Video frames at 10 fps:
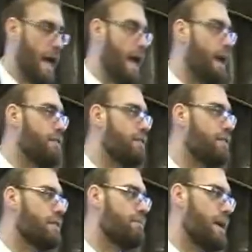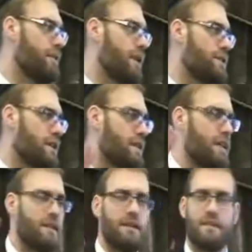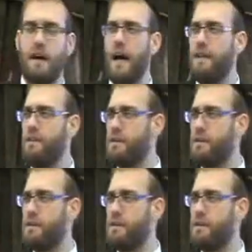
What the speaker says: And, by the way, just as an aside,